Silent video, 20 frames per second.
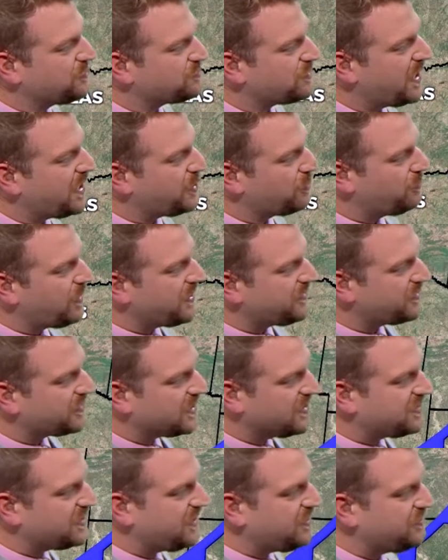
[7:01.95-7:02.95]
drier weather
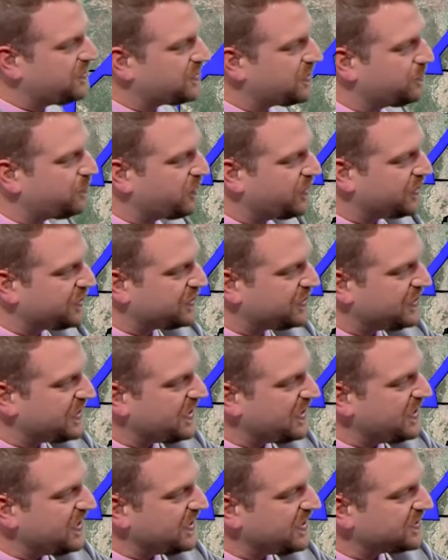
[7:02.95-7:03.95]
continues to push
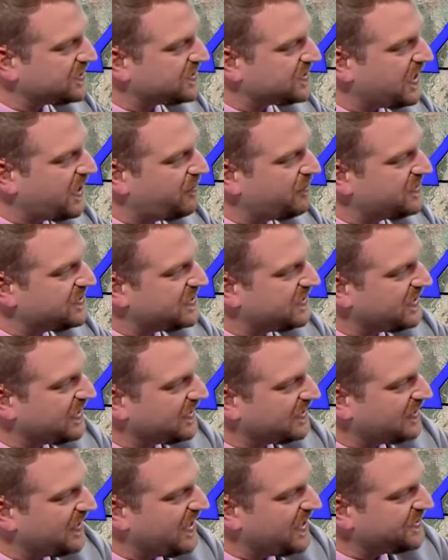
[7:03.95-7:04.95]
east out into the
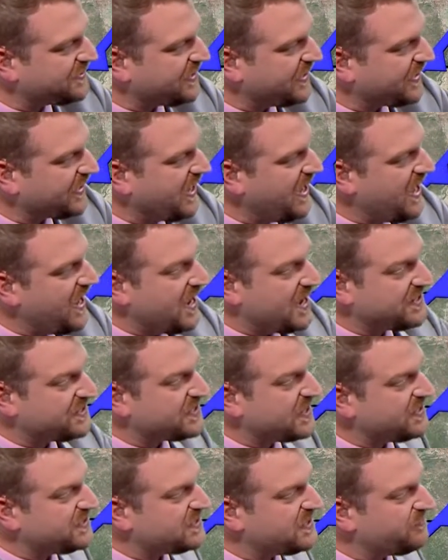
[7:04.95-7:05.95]
Atlantic, it
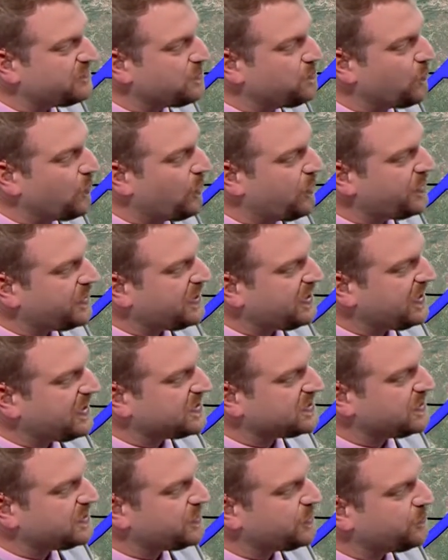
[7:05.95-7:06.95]
sends even more
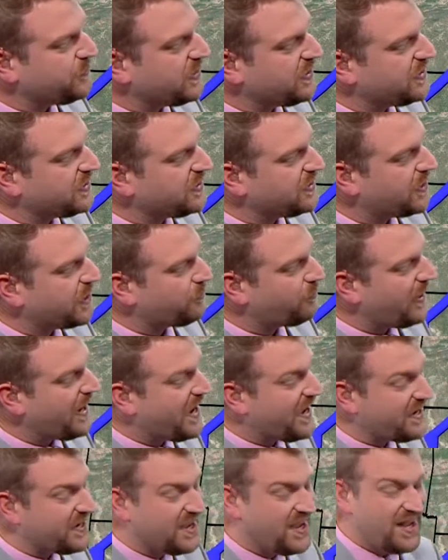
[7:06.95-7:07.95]
heat and humidity our
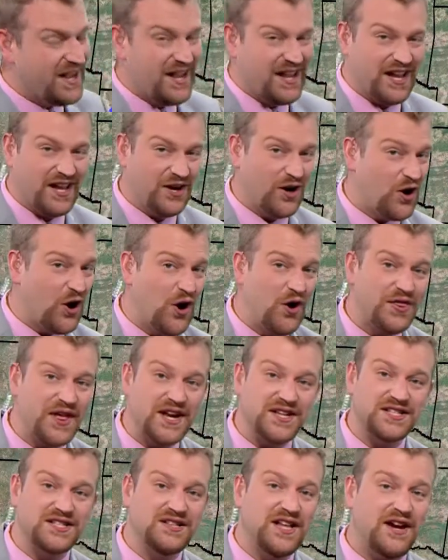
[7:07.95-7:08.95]
way, and all
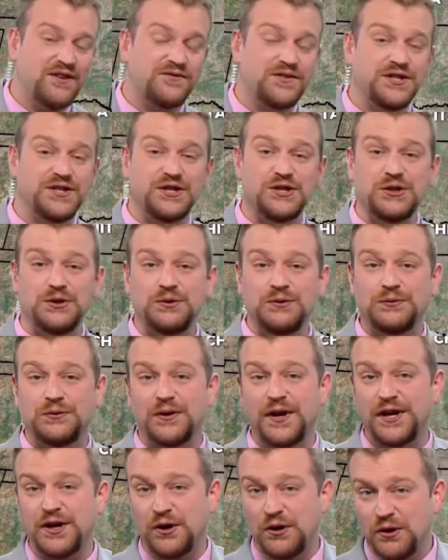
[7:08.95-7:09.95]
that's left to do
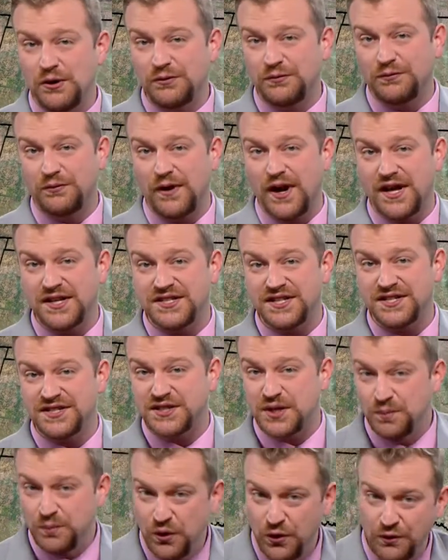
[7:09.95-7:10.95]
for a cold front is
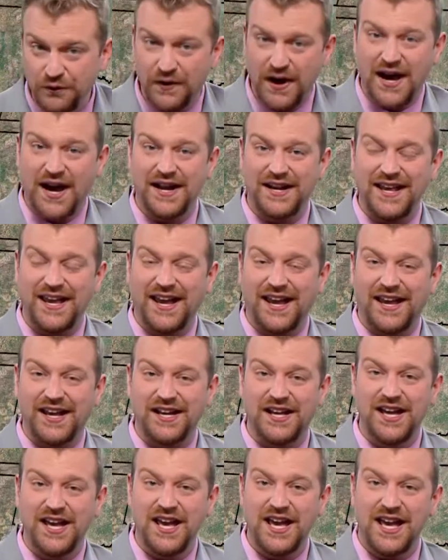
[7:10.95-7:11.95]
to move on
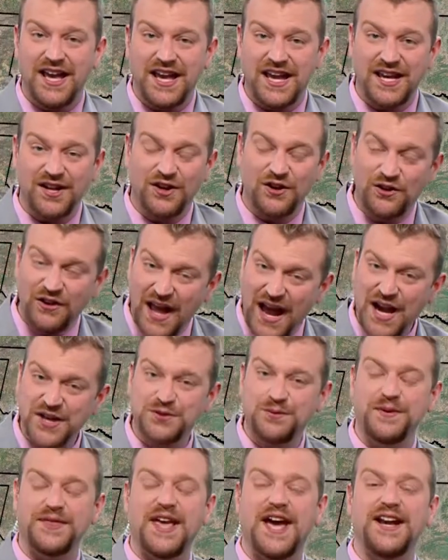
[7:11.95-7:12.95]
in and
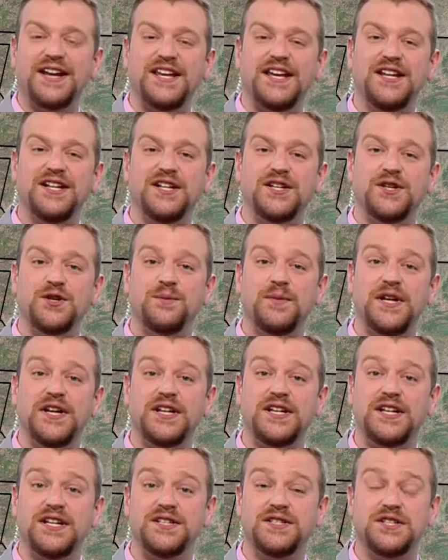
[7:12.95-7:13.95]
clash with that heat and
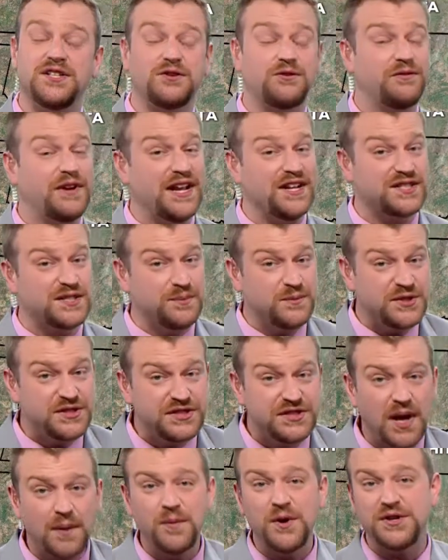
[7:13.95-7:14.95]
humidity to create some
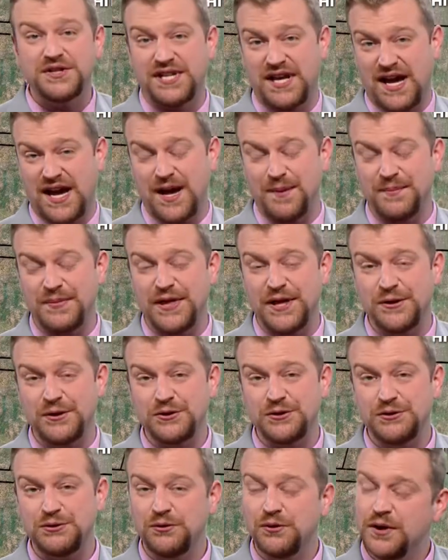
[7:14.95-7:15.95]
summertime
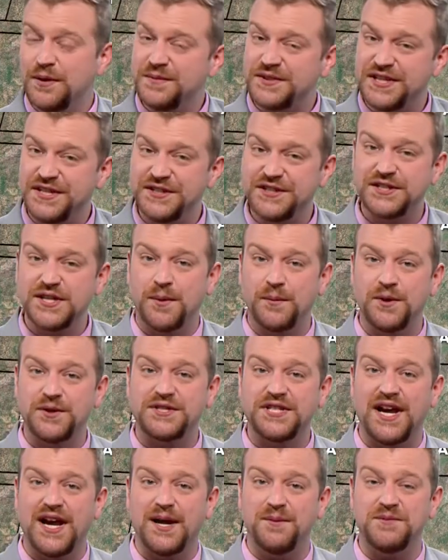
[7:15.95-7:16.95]
thunderstorms and
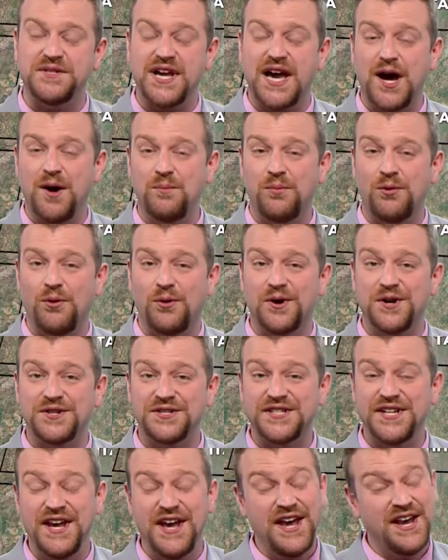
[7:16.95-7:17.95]
summertime
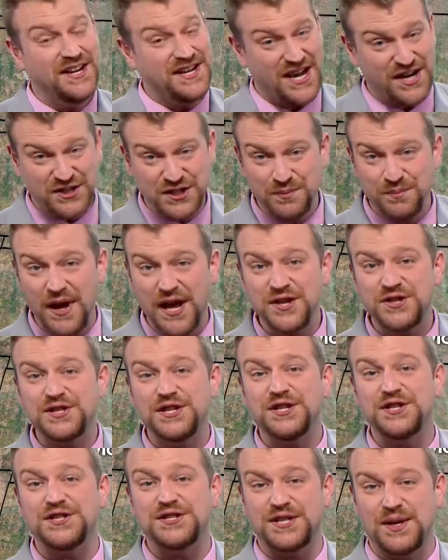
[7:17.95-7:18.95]
downpours. Not to
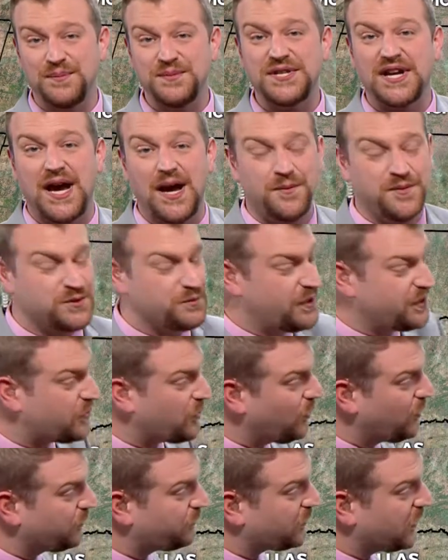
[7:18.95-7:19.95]
mention, sometimes when
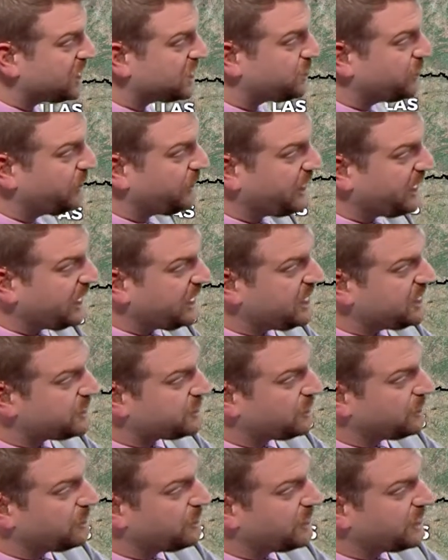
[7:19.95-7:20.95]
cold fronts move into
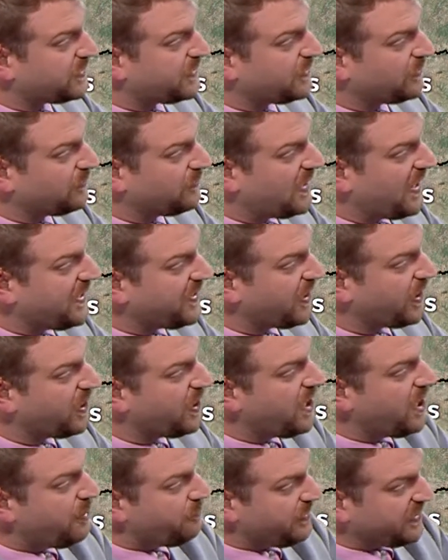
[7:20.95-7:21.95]
eastern North Carolina,
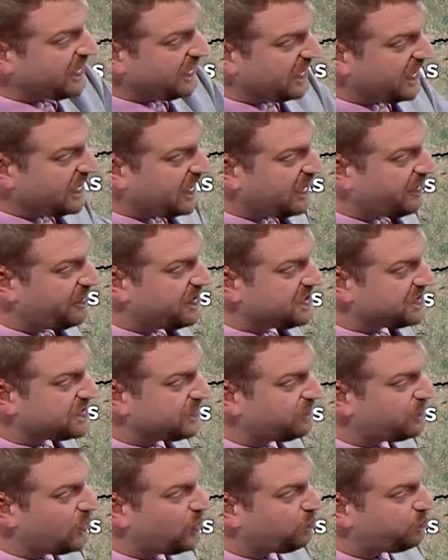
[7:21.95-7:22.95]
we can get areas
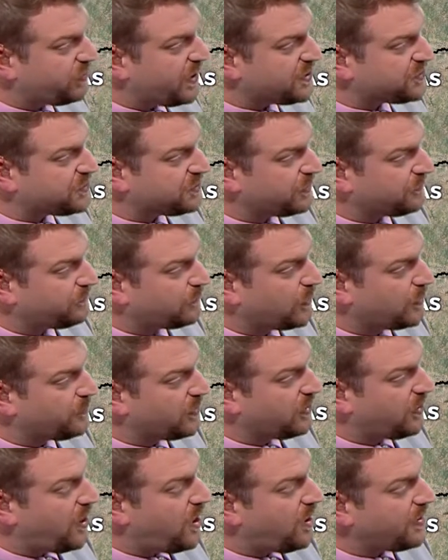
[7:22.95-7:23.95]
of low pressure to form
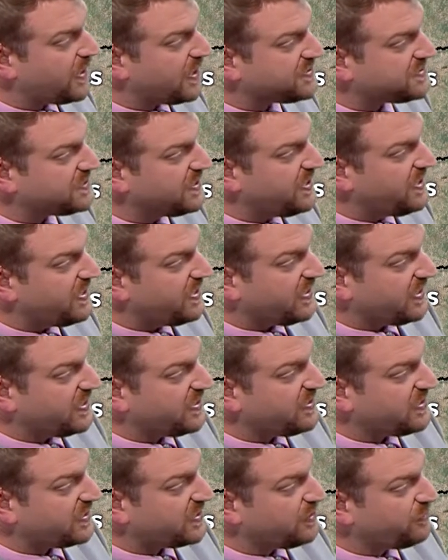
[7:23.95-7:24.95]
along it,
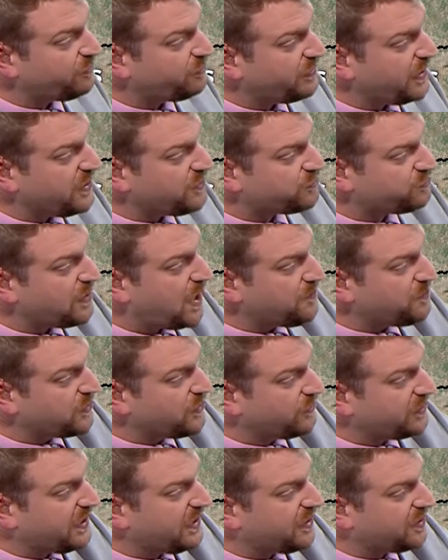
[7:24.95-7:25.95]
and it can create
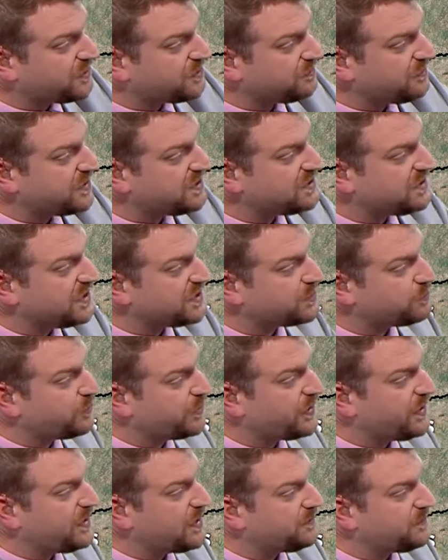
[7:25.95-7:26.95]
tropical characteristics
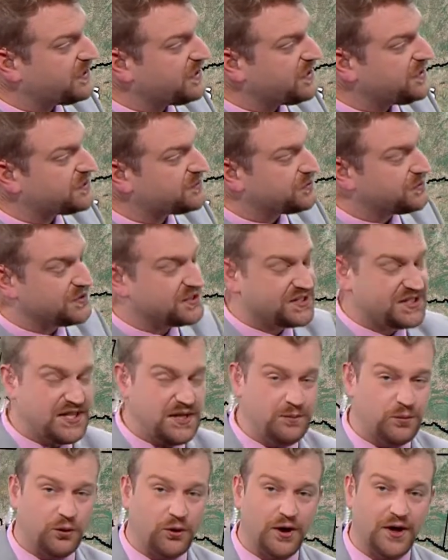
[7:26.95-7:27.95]
working up the eastern
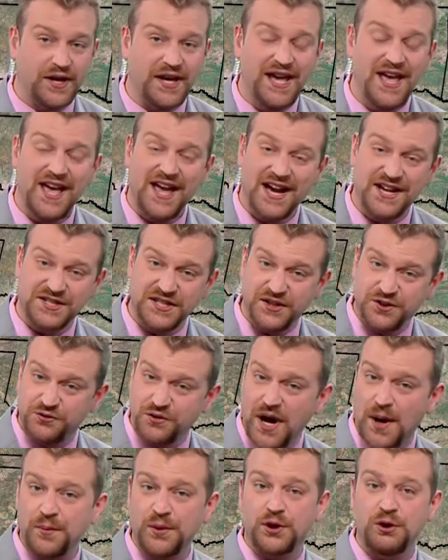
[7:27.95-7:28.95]
seaboard as a
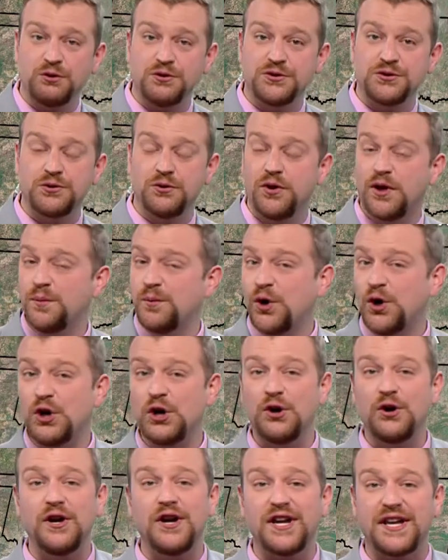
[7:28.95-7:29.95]
tropical storm or
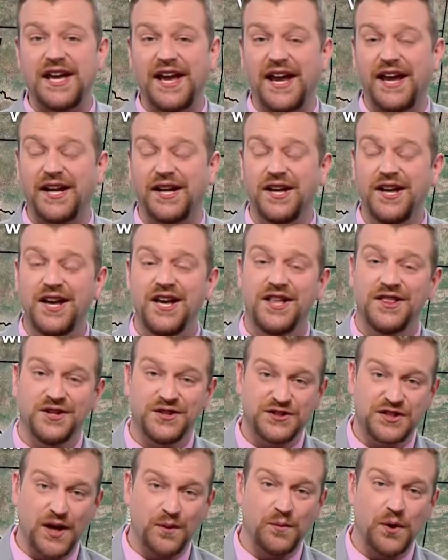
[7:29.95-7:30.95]
hurricane. The
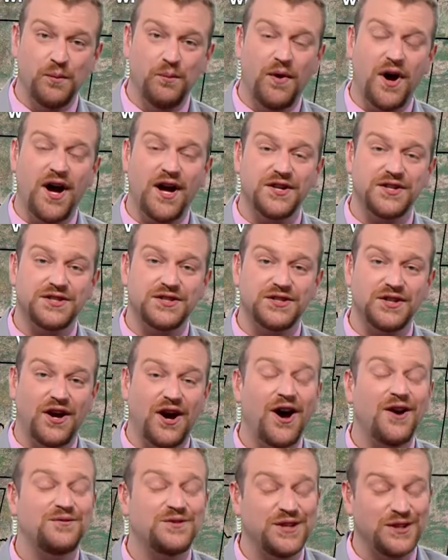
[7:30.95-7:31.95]
summer months
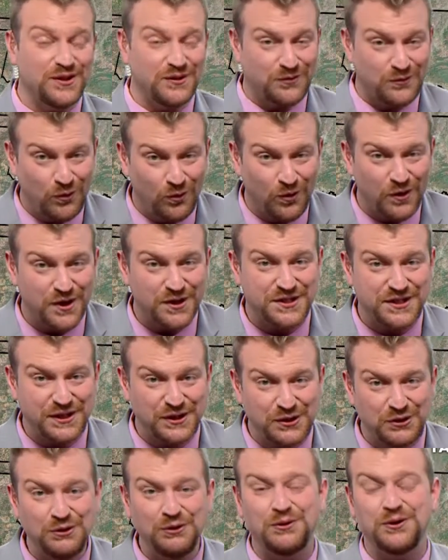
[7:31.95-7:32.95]
often, of course,
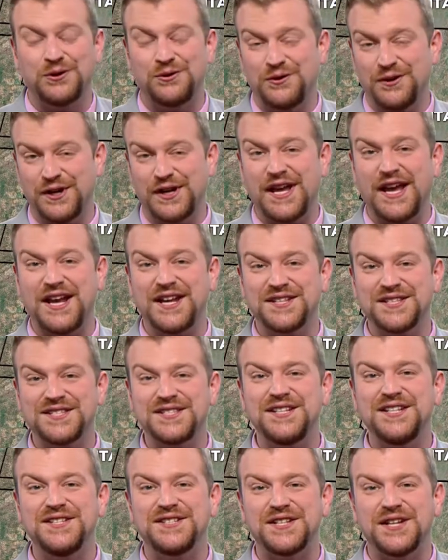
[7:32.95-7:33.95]
include hurricane
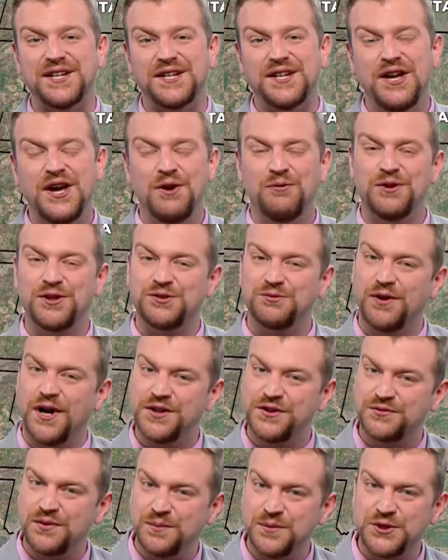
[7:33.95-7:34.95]
season, which
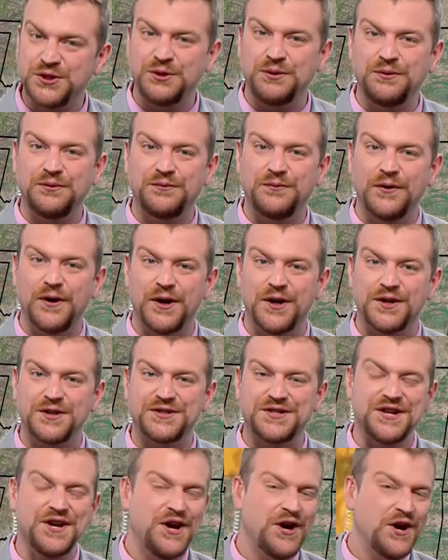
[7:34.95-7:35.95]
runs from June 1st